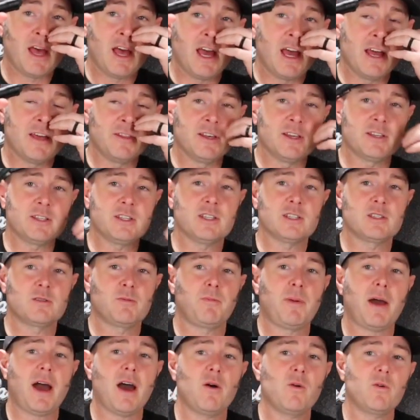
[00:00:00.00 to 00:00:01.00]
And this is
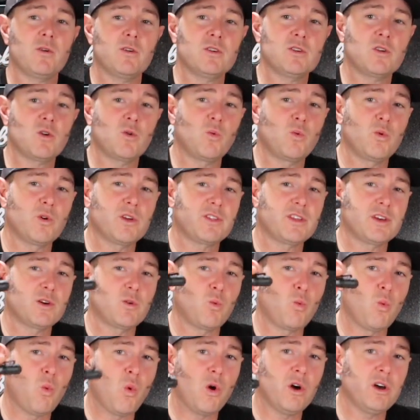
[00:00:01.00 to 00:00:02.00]
powered with
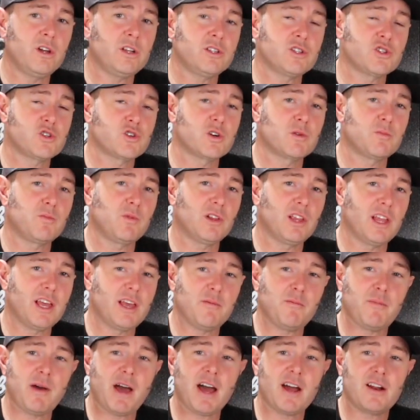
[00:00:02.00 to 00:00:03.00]
one
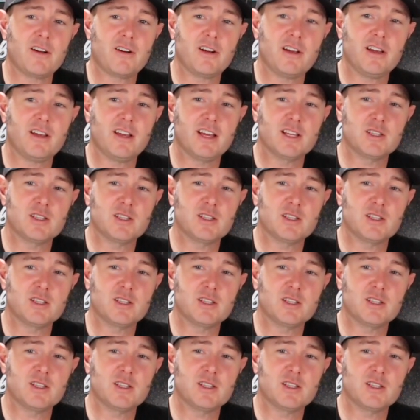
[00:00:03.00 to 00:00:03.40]
AAA battery.